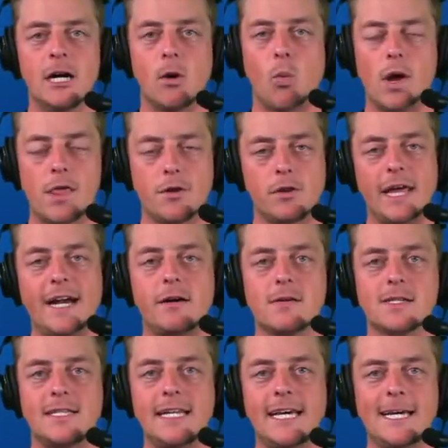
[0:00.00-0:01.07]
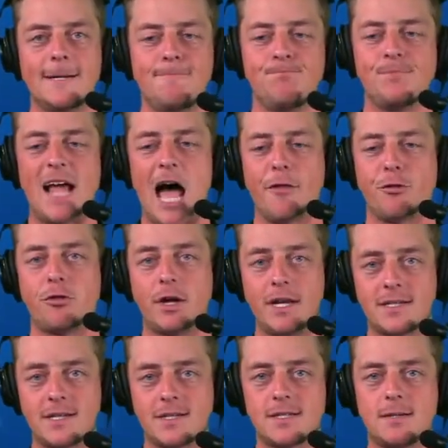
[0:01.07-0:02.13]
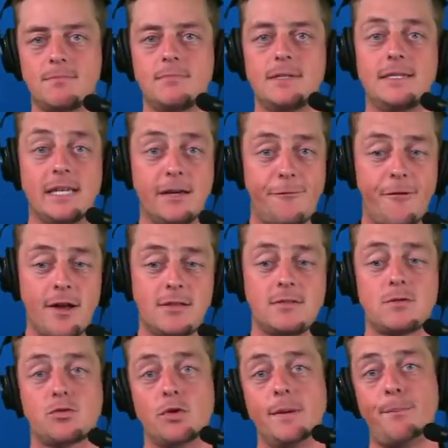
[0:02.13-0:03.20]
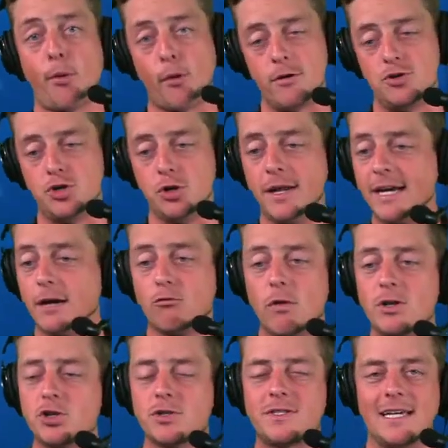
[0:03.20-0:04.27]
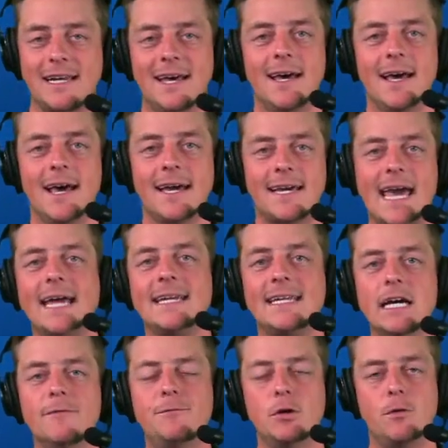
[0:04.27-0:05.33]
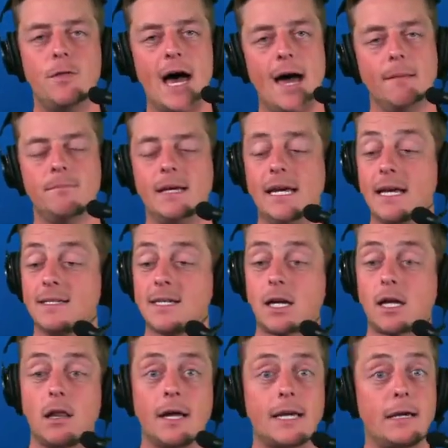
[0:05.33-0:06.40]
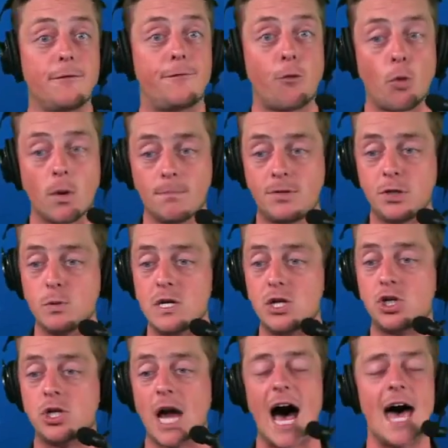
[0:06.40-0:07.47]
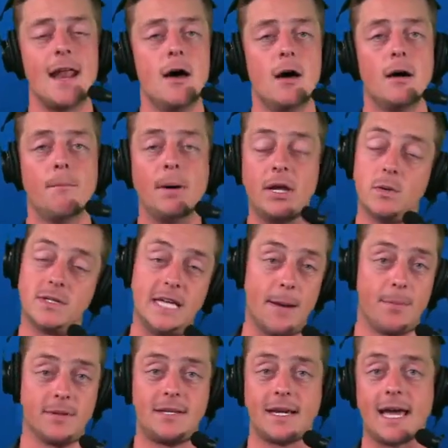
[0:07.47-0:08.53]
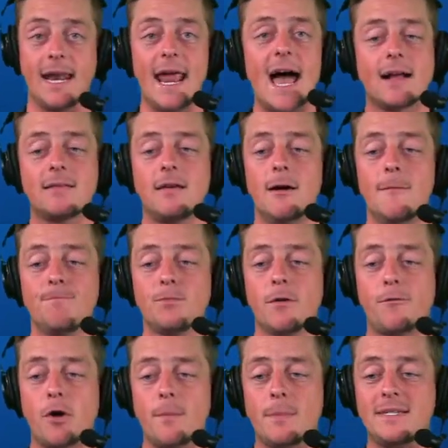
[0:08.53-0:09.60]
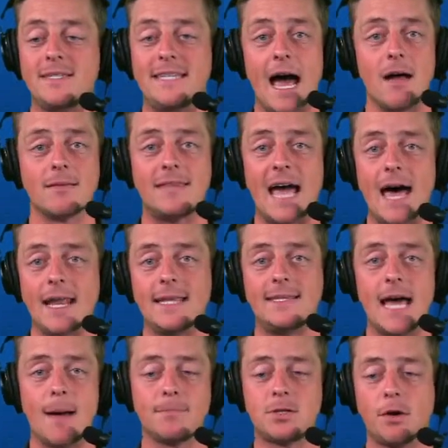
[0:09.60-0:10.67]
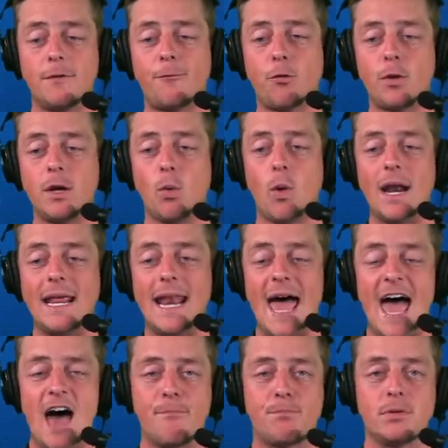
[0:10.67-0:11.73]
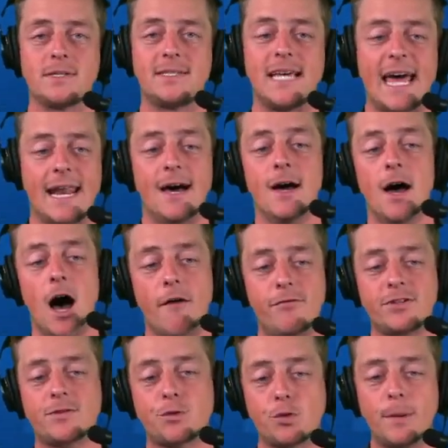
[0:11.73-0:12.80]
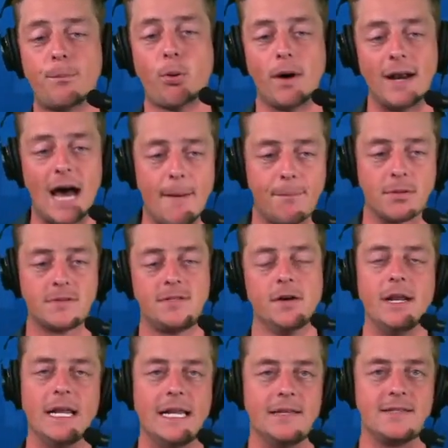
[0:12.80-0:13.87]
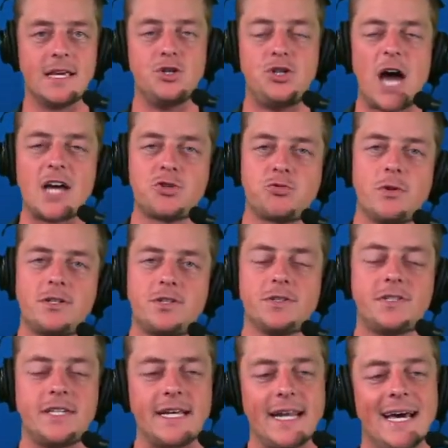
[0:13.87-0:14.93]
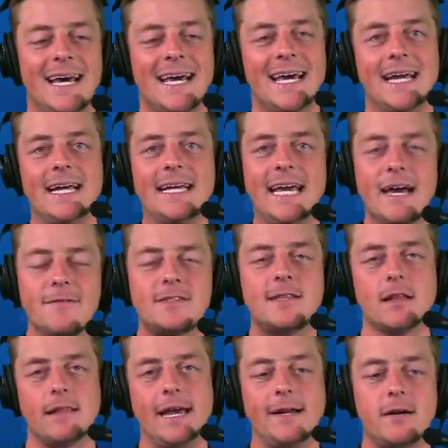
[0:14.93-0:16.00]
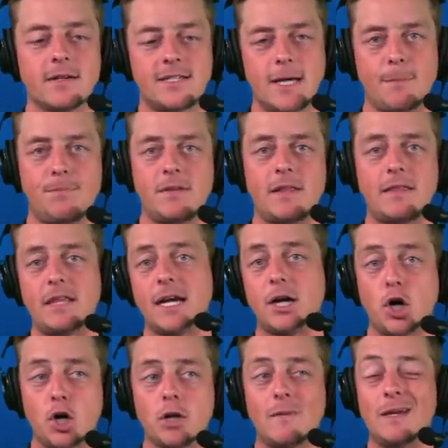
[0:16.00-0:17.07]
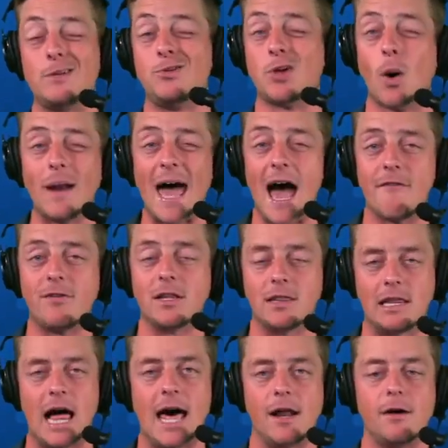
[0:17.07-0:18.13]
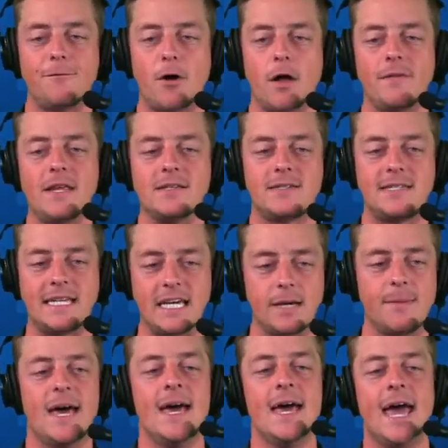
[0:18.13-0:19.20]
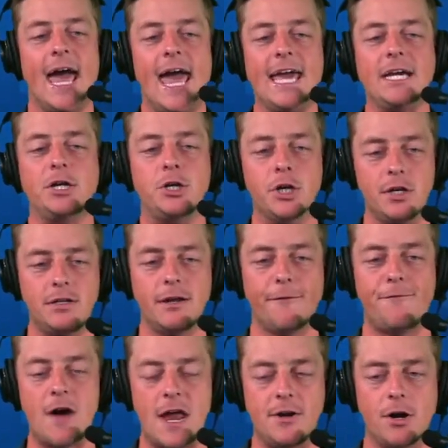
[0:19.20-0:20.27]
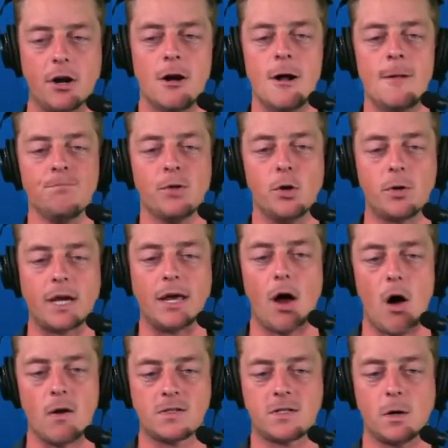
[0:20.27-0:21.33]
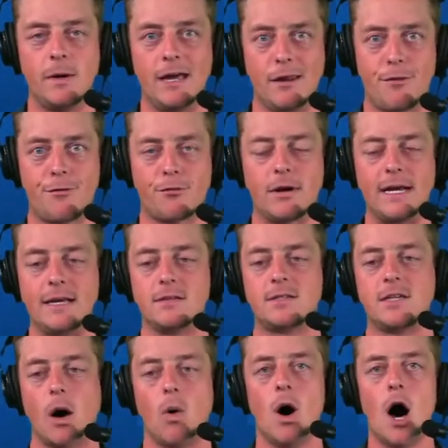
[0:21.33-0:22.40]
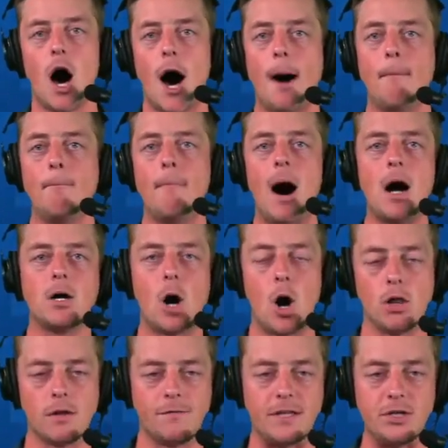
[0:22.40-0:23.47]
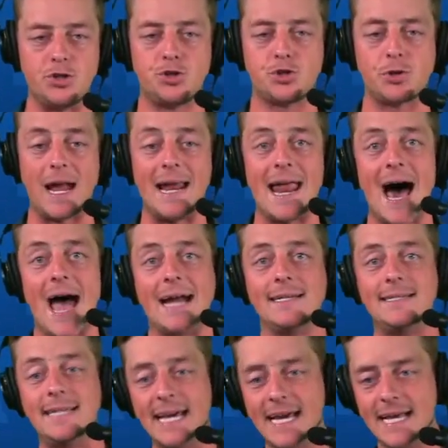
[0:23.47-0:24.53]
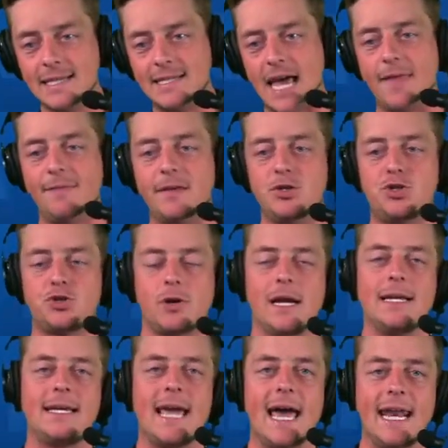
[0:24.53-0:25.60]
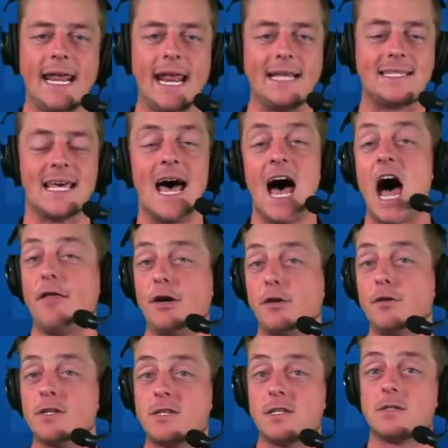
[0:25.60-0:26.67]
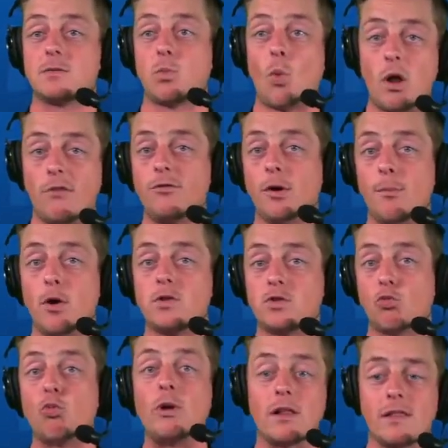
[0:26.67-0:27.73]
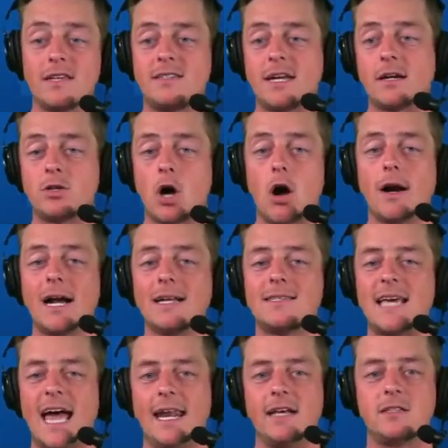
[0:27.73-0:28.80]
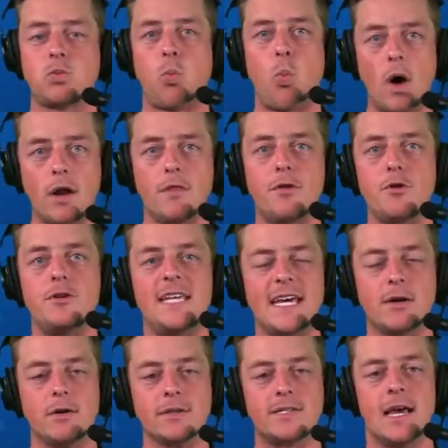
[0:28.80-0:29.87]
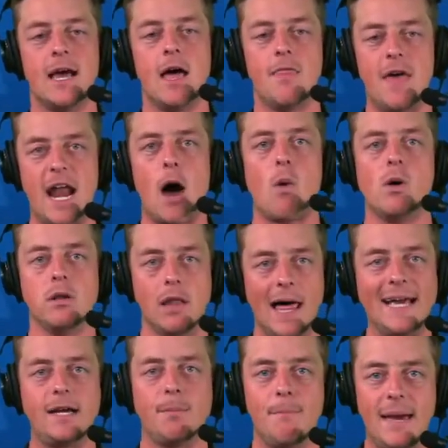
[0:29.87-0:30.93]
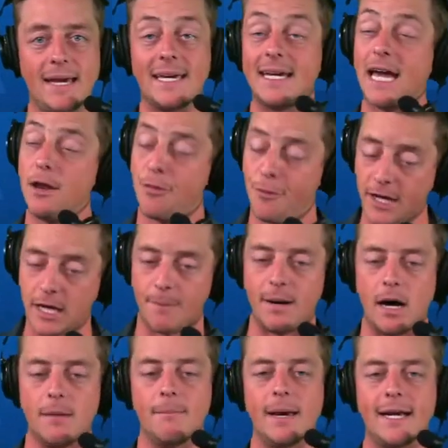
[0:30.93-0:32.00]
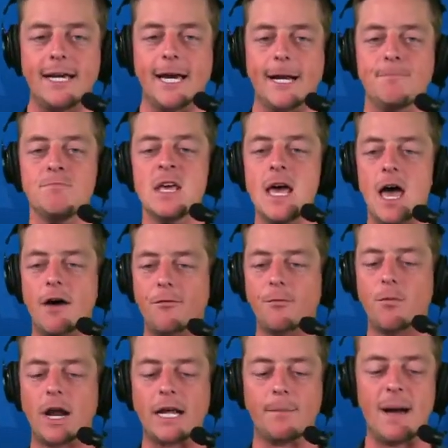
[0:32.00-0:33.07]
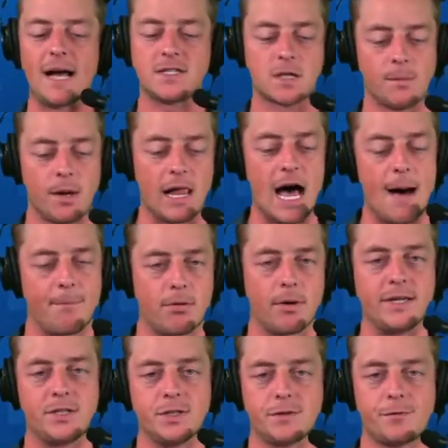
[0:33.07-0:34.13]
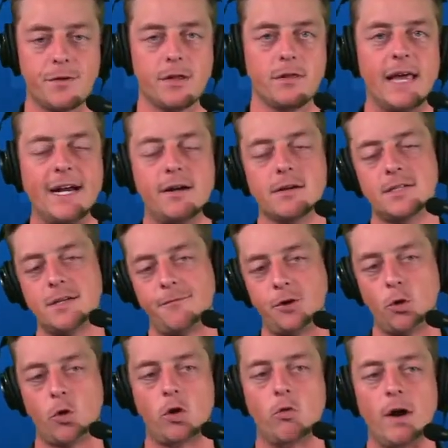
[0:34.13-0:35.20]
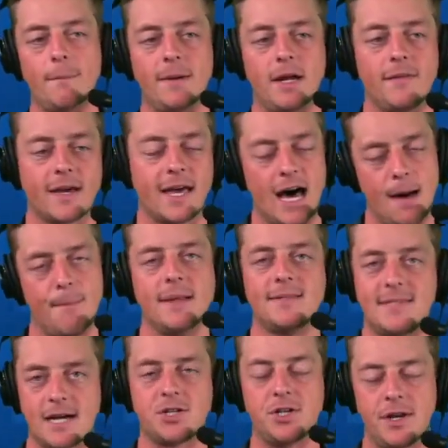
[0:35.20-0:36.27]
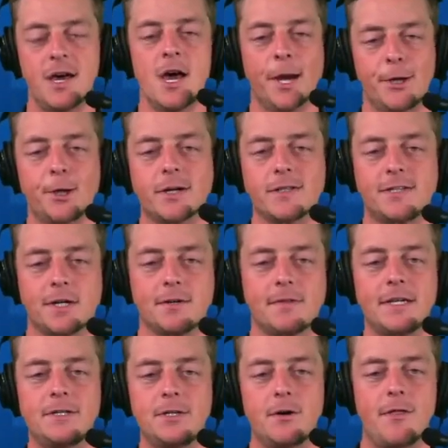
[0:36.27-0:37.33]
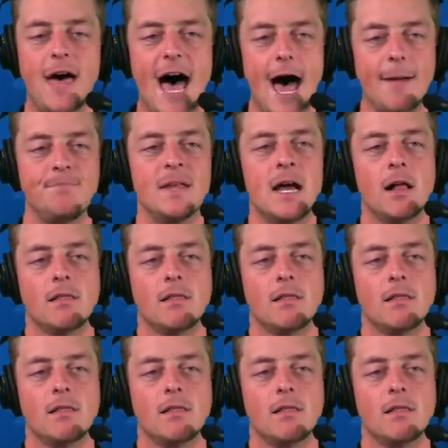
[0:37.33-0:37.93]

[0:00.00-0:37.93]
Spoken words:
What do the Lakers need? Athleticism, defense, three-point shooting, and Richardson can give you that. He has a clunky form to his shot, but he was able to connect from his downtown attempts on 41.5% of his three-point opportunities. And Josh Richardson gives the Lakers something that they currently don't have a lot of on this team, a good defender who can also hit 3. So among all of these trade ideas and these trade candidates, I think this is one of the most realistic targets, and it's one of the deals that I would like making and think about making if I'm running basketball operations for the Lakers. If you want to rip me in the comment section, you can certainly do that.